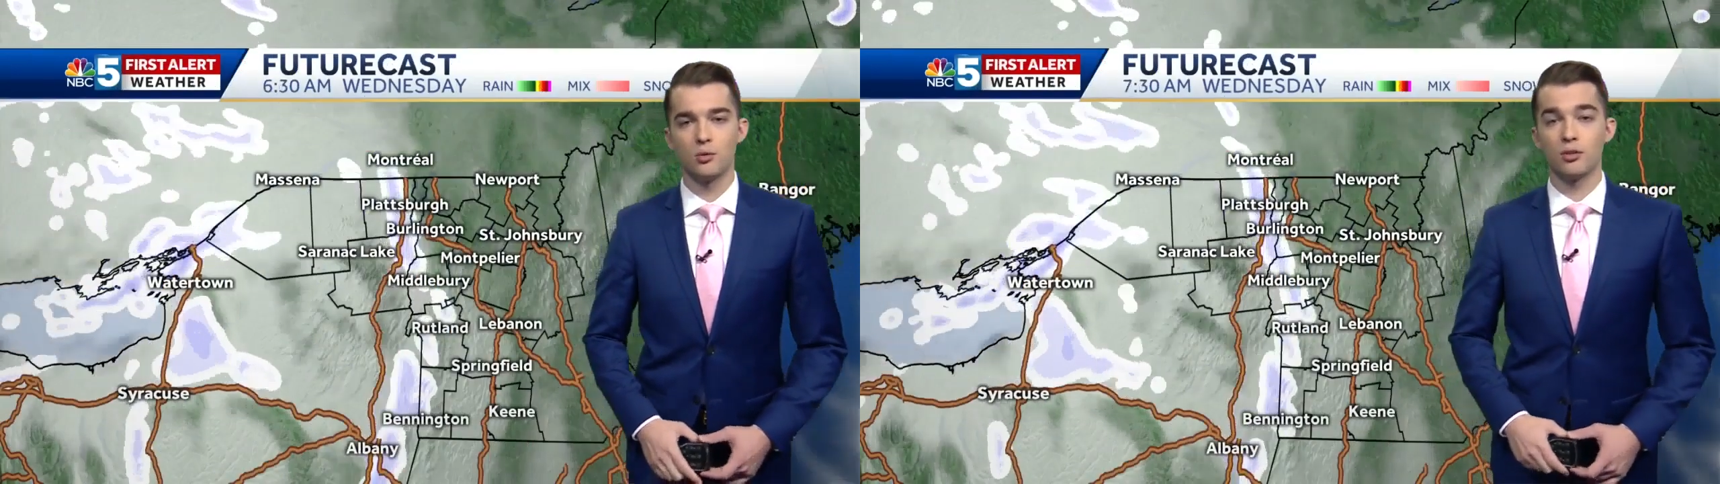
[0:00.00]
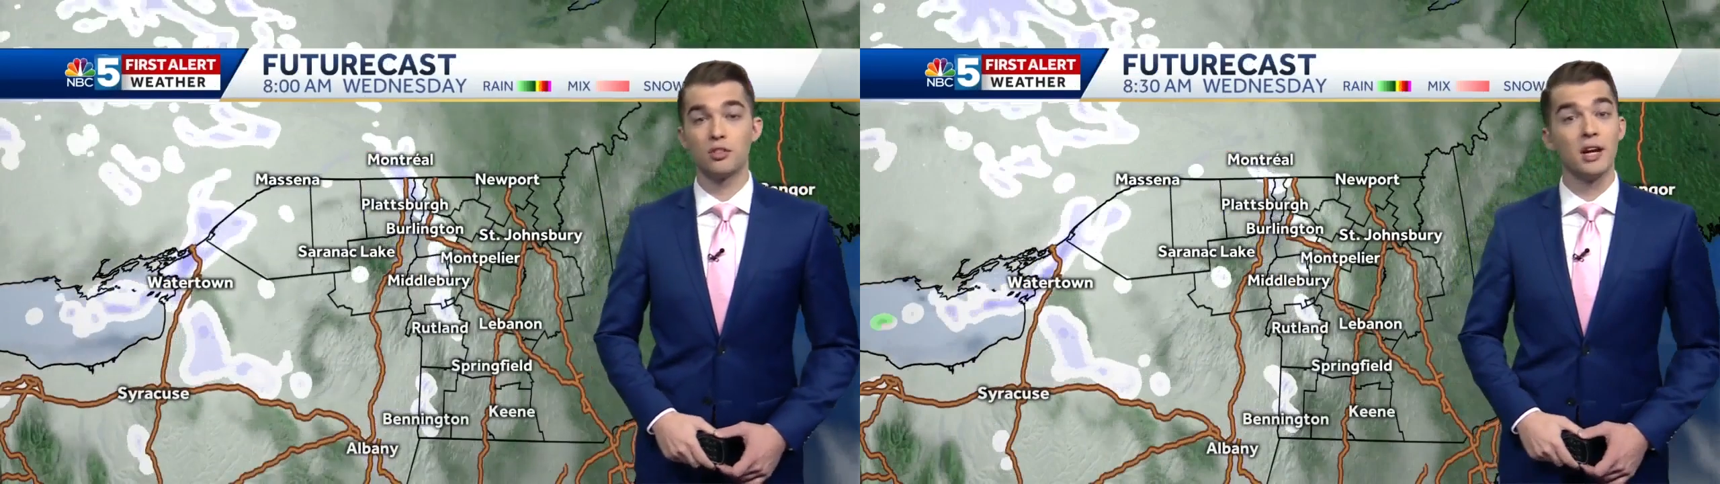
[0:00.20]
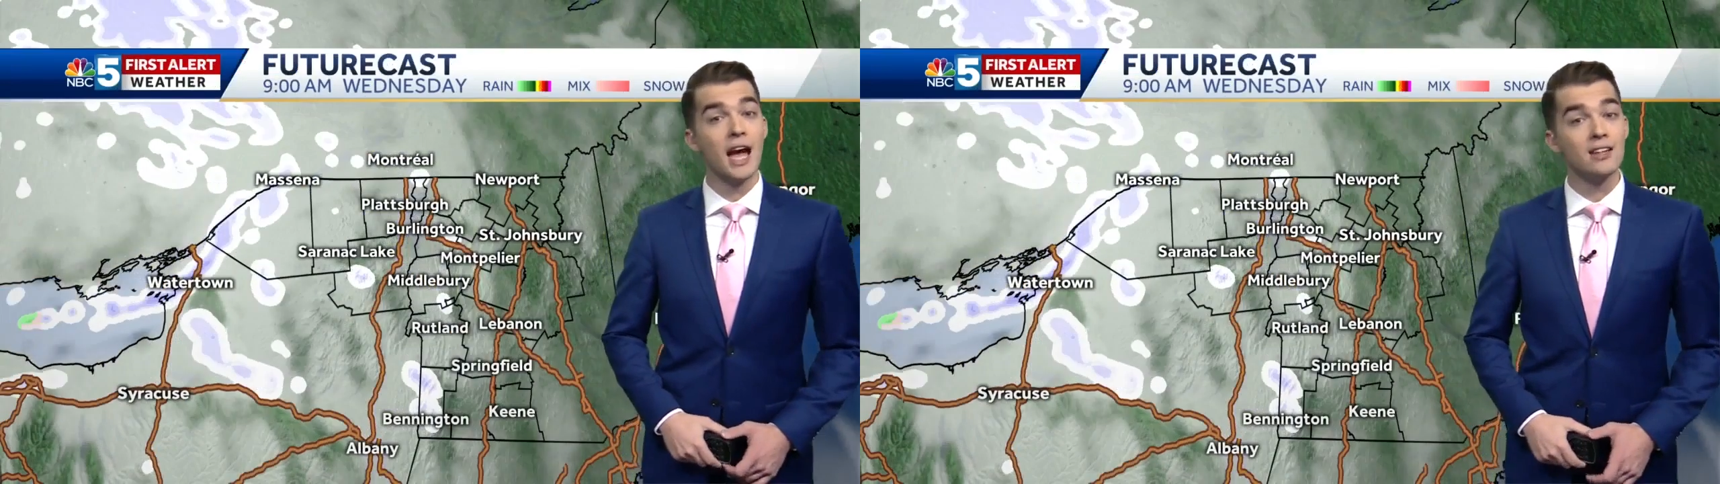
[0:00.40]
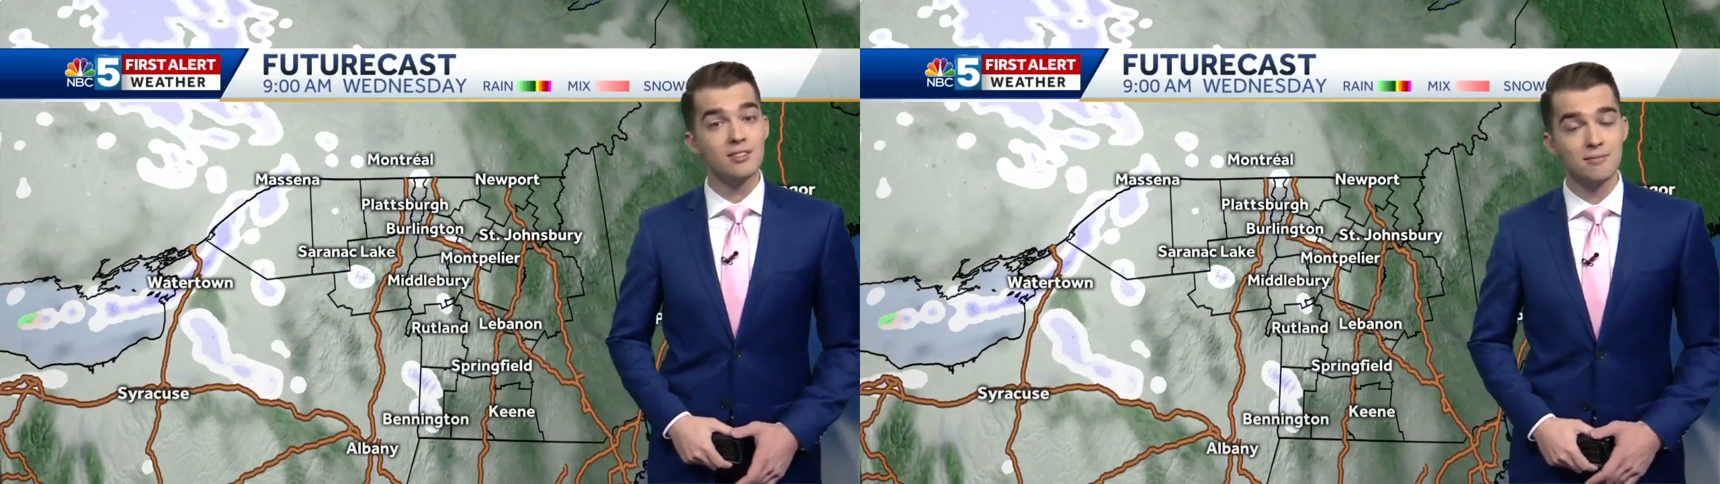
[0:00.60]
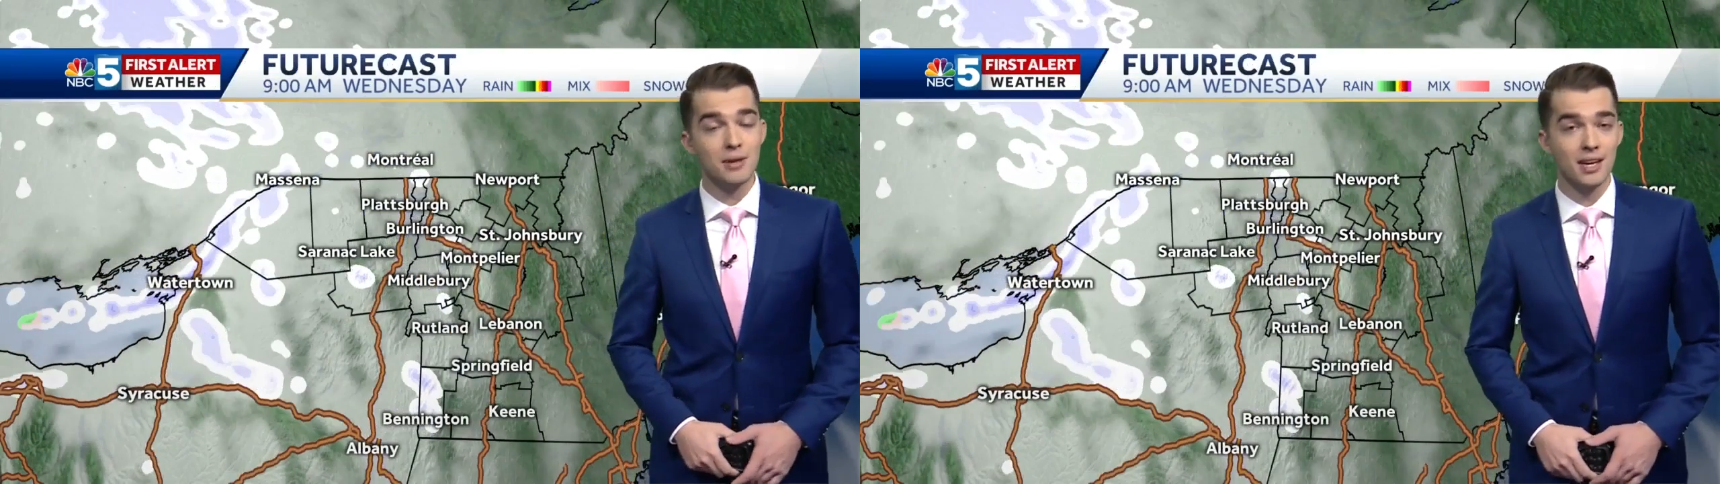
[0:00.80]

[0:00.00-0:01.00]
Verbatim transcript: to the north, there hasn't